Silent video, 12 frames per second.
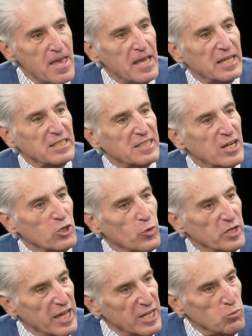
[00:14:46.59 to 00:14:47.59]
He's now
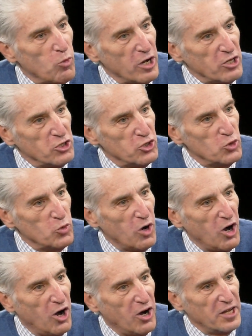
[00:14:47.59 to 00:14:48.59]
going to NYU
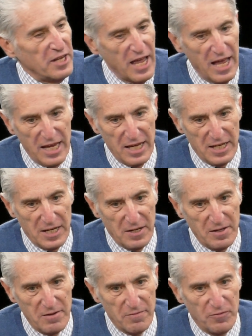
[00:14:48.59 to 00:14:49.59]
on a uh,
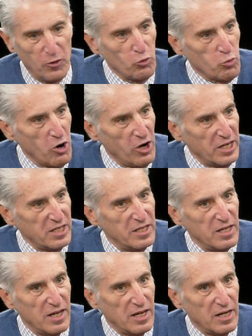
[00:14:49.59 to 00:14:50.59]
full ride,
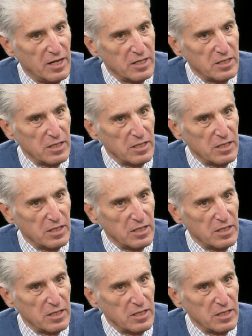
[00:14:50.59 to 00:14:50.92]
uh,